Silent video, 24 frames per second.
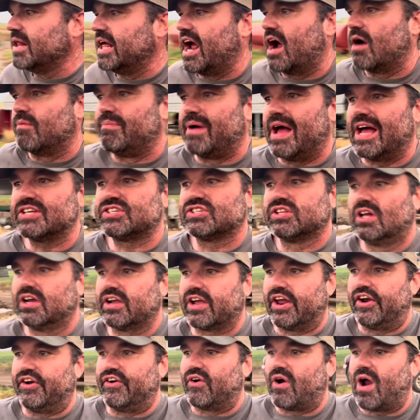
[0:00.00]
our best
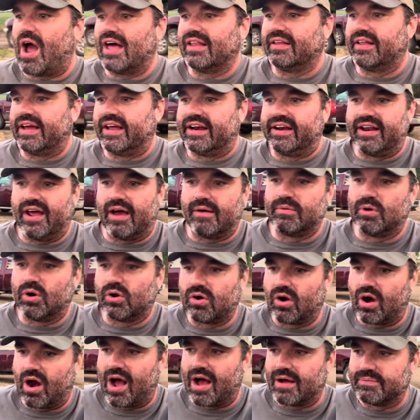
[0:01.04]
looking dry land double
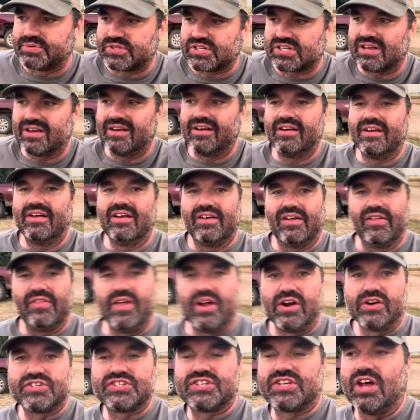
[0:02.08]
crops.
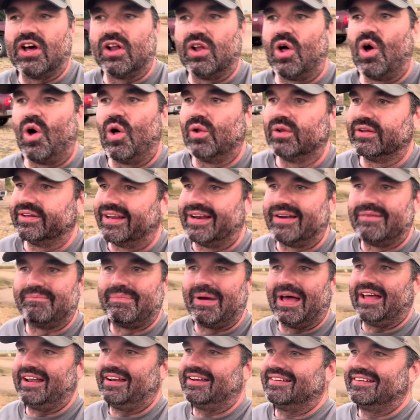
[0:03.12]
They're still holding,
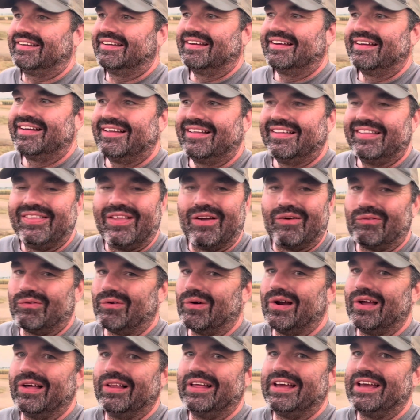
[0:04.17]
but there
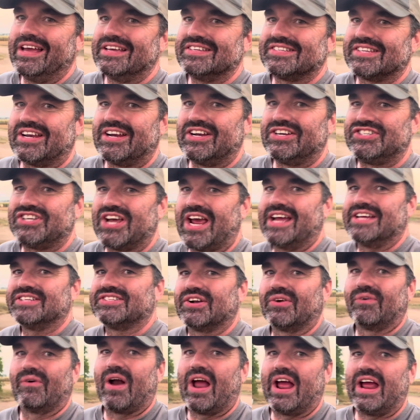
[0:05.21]
really isn't a chance
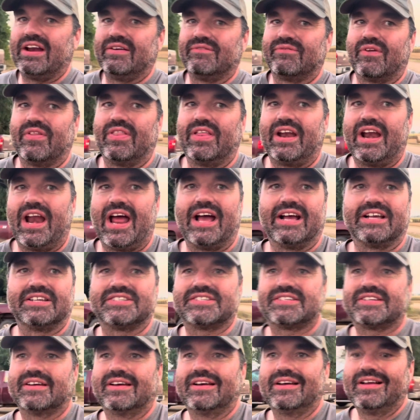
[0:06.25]
of rain for the next
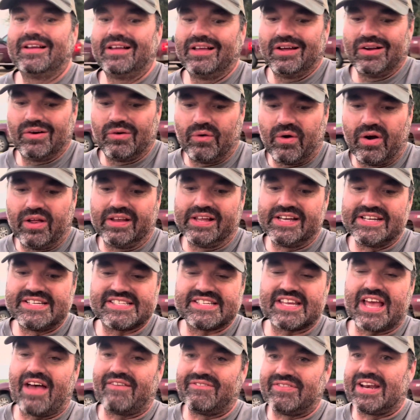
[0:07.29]
really
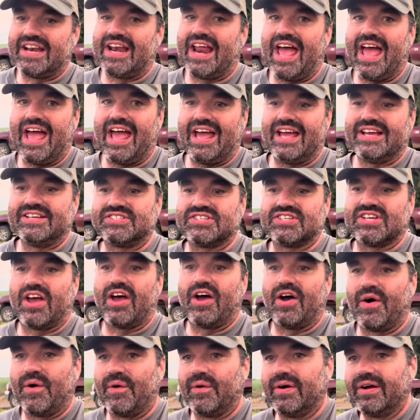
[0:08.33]
7 days.
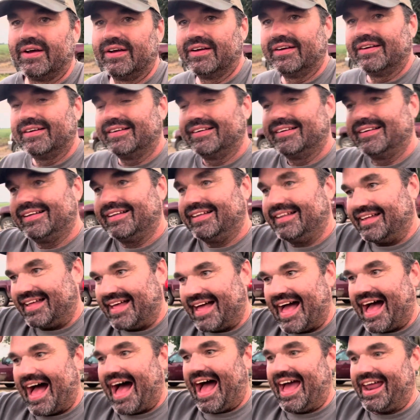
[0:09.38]
So
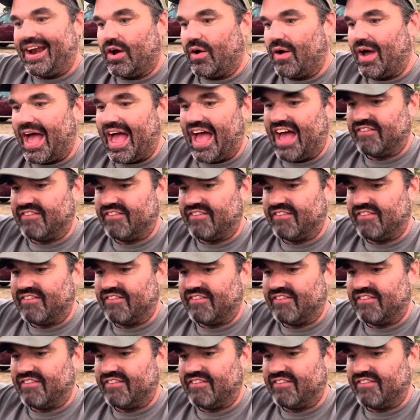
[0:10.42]
I don't have